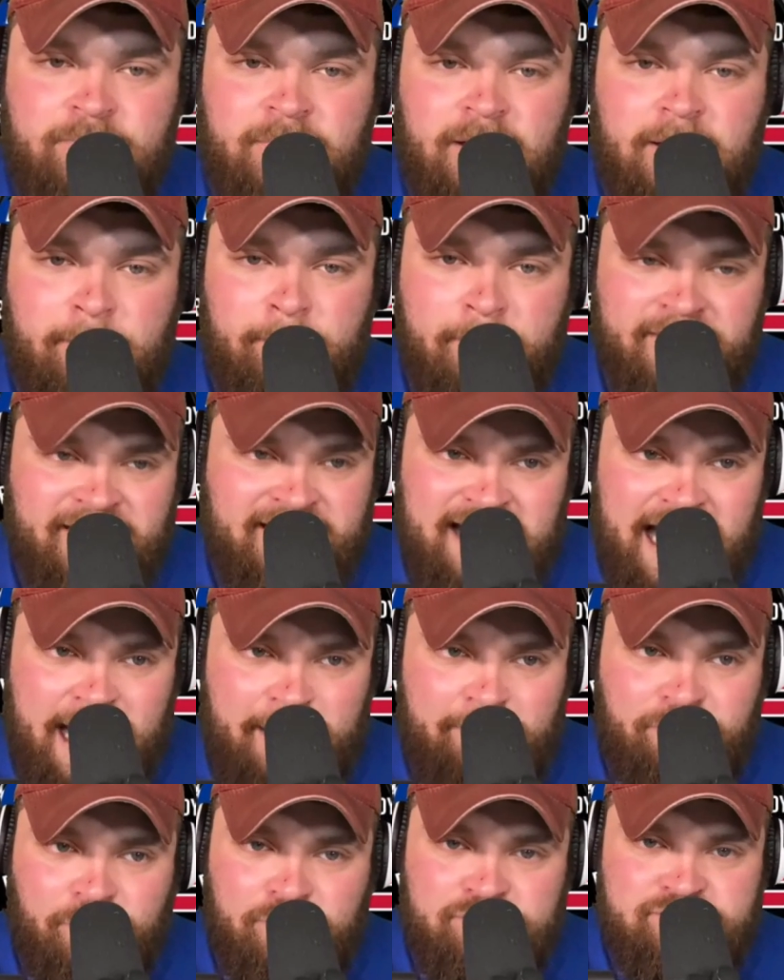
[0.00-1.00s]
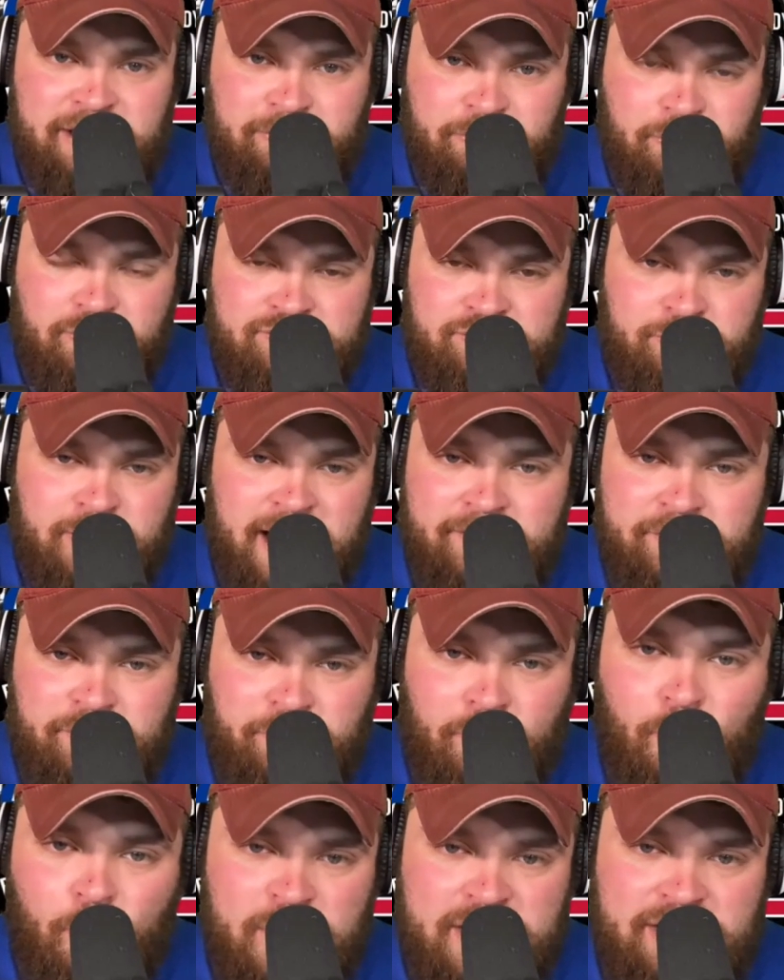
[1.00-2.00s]
By the time Thursday rolls around, you're
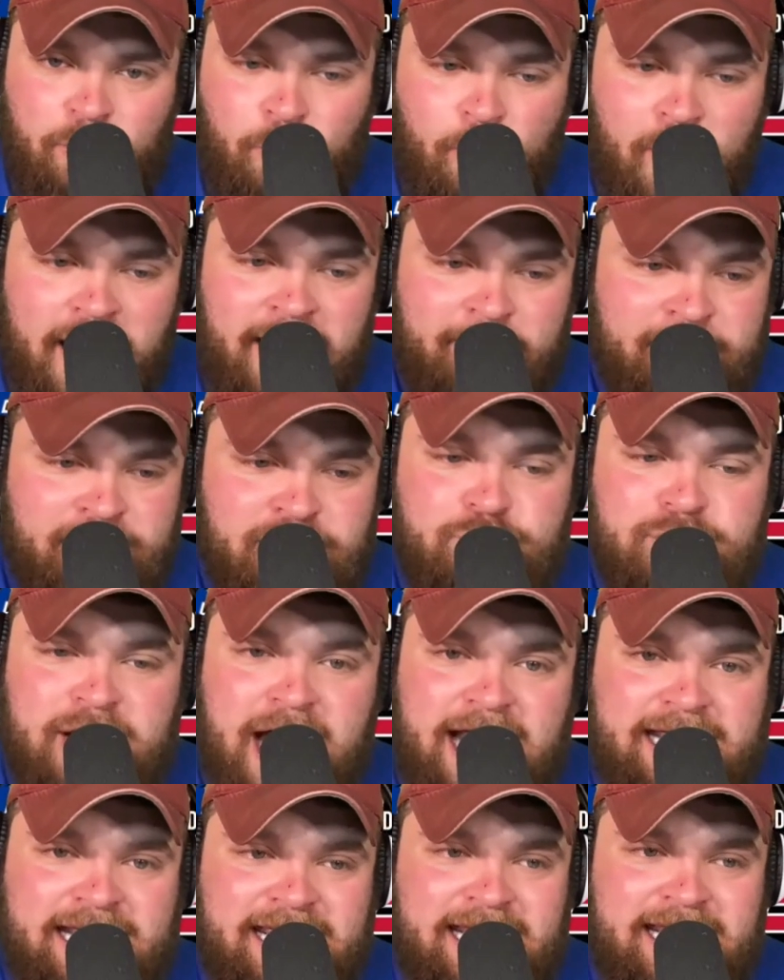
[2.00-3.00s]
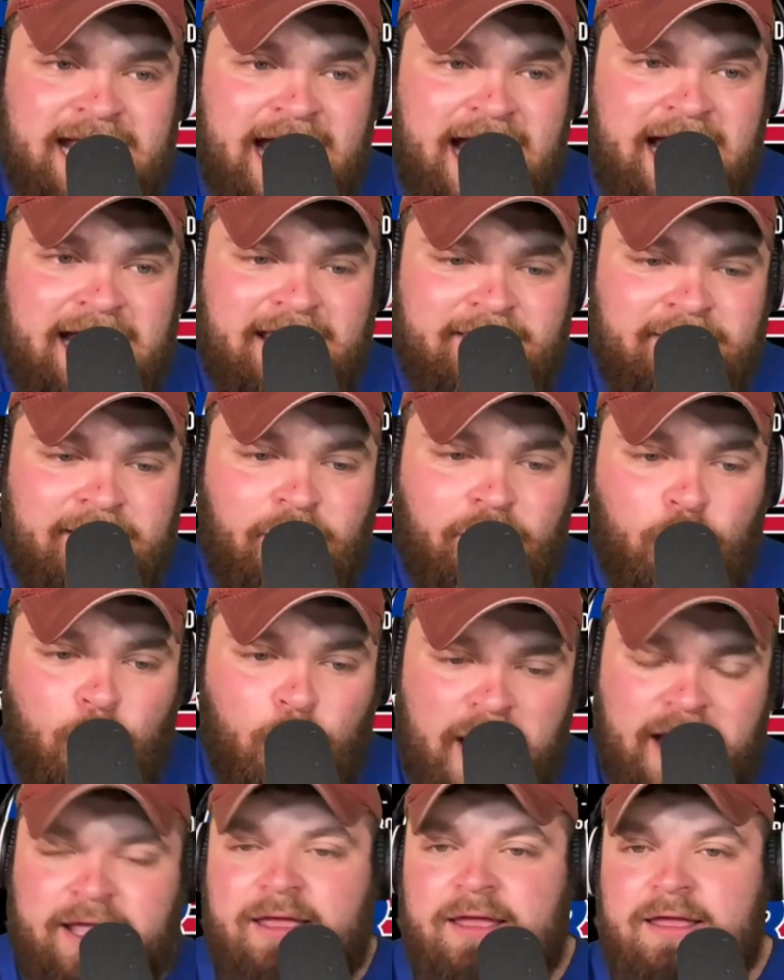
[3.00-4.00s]
a week away. I mean, you got to get a guy in there
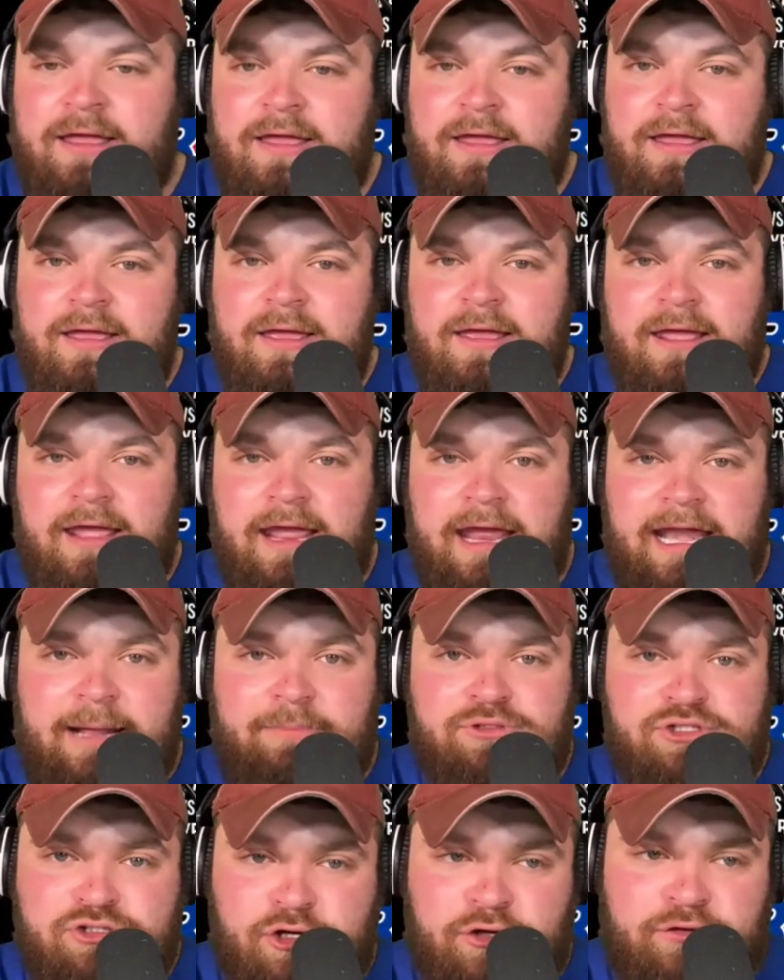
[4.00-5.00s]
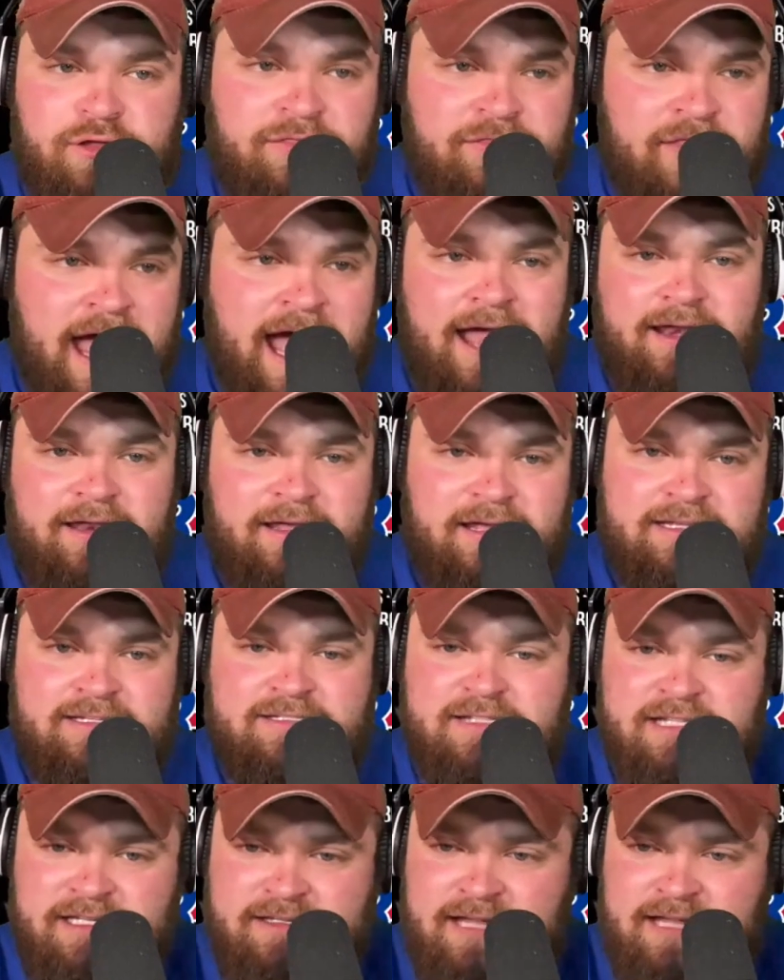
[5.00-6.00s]
quick. And I'm sure that is
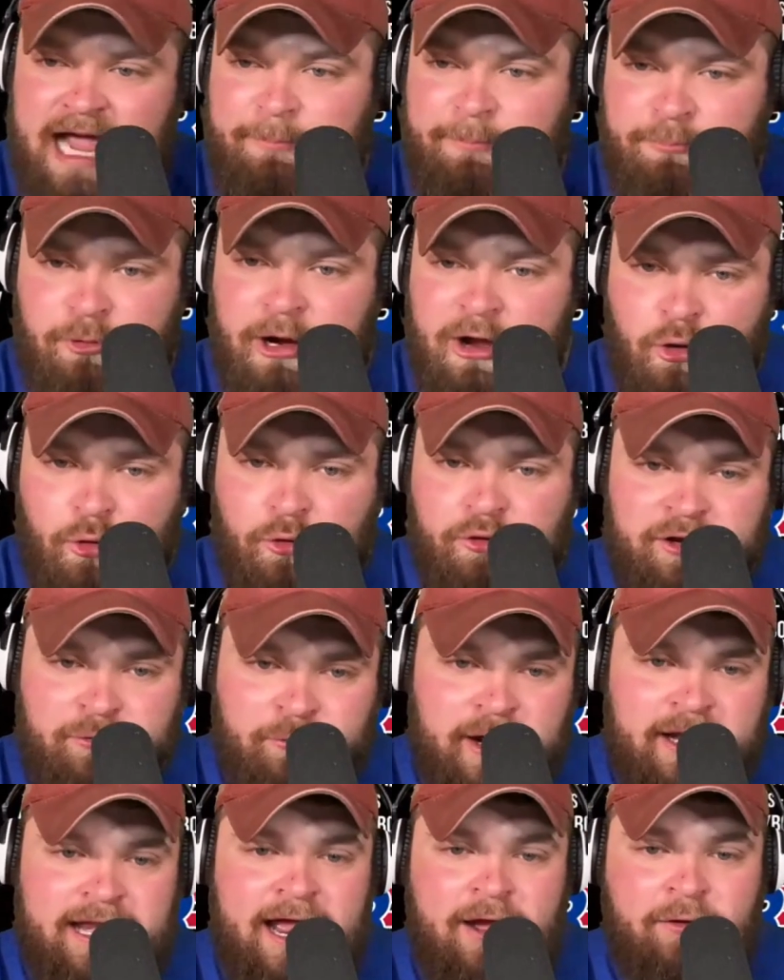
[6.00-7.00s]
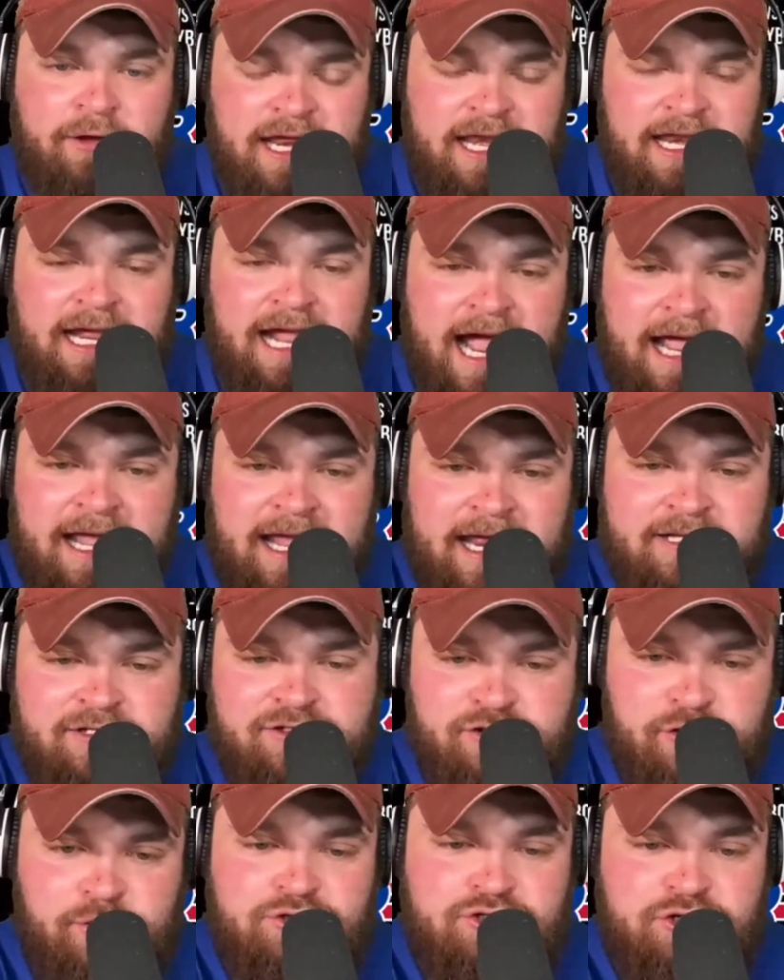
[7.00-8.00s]
the top priority right now. Get a guy in as
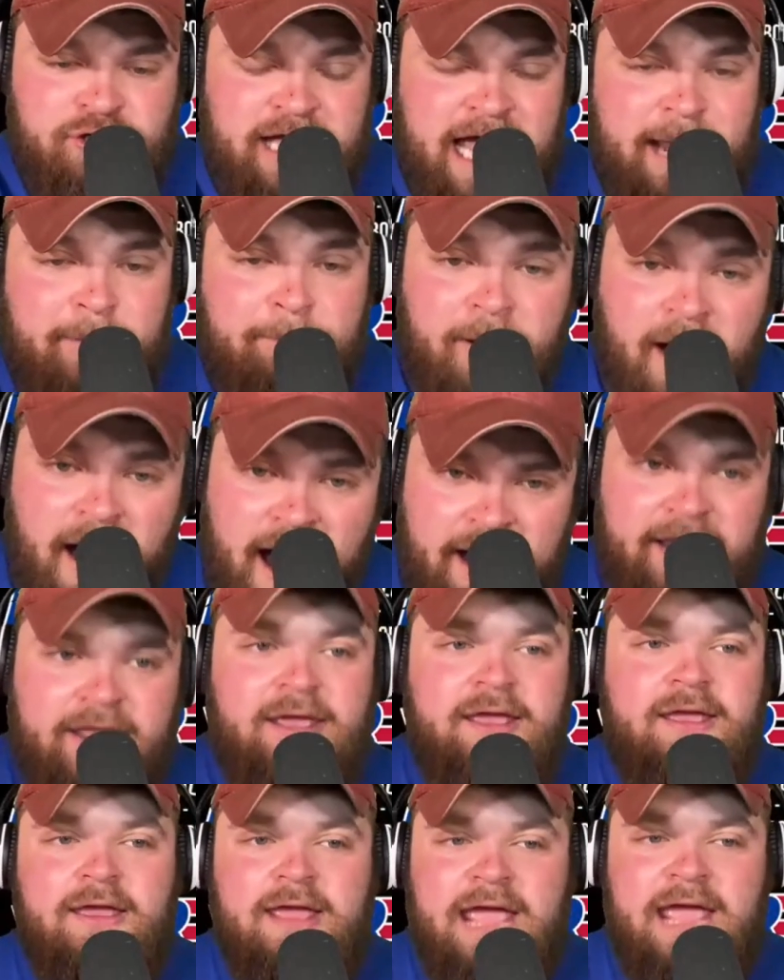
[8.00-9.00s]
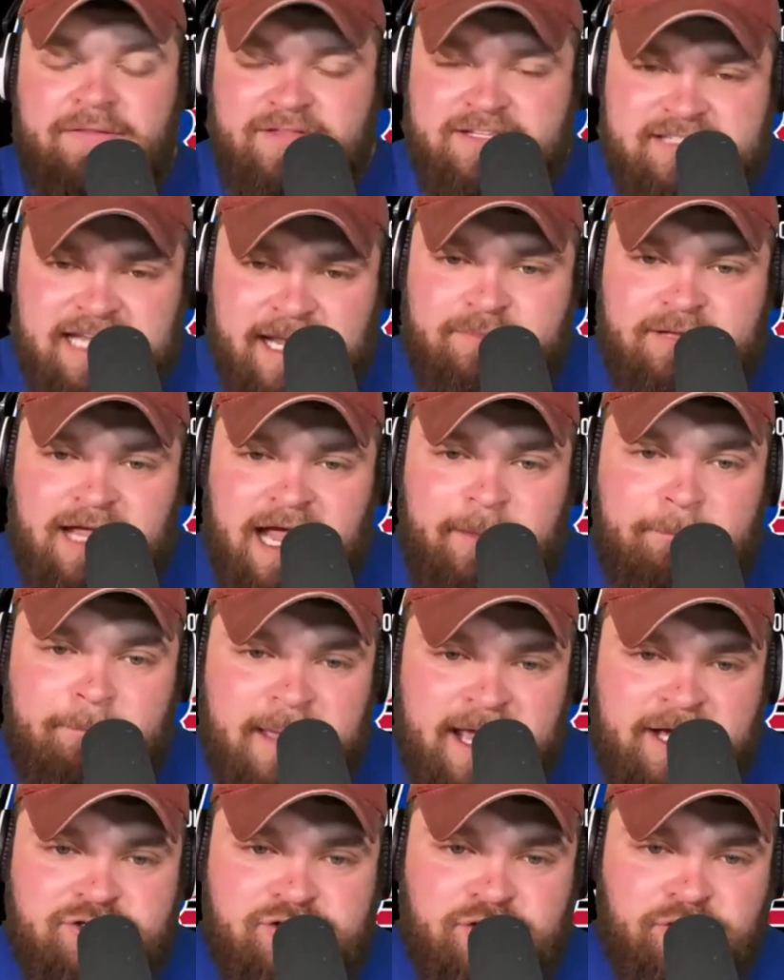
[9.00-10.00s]
soon as you can. But at the same time,
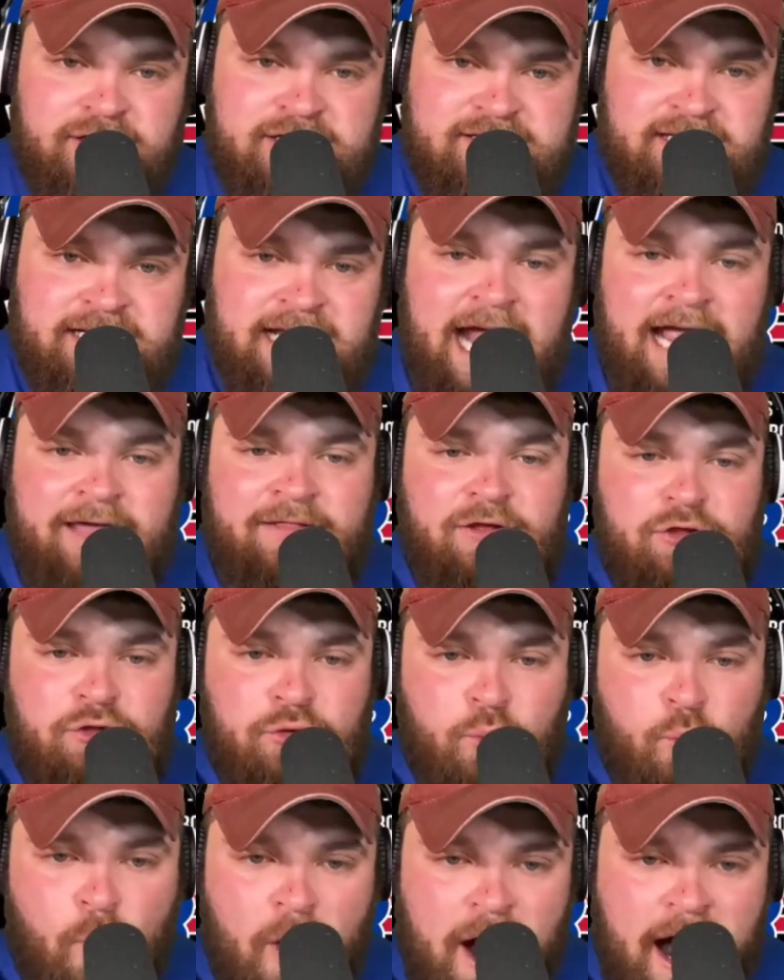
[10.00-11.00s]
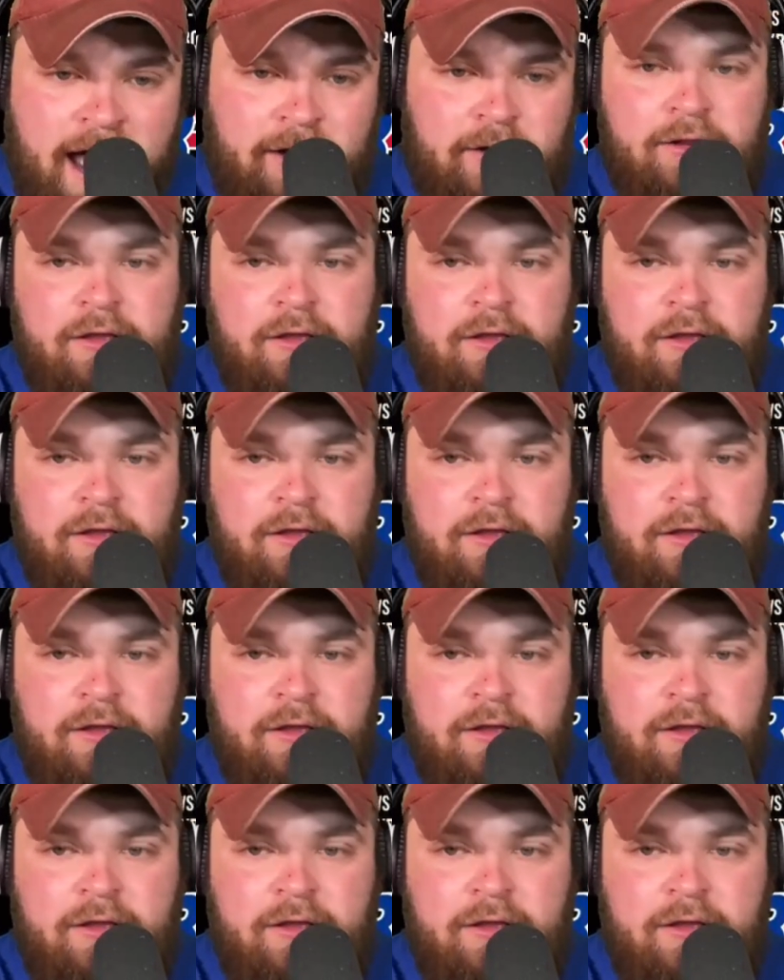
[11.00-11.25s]
make sure it's the guy that you want.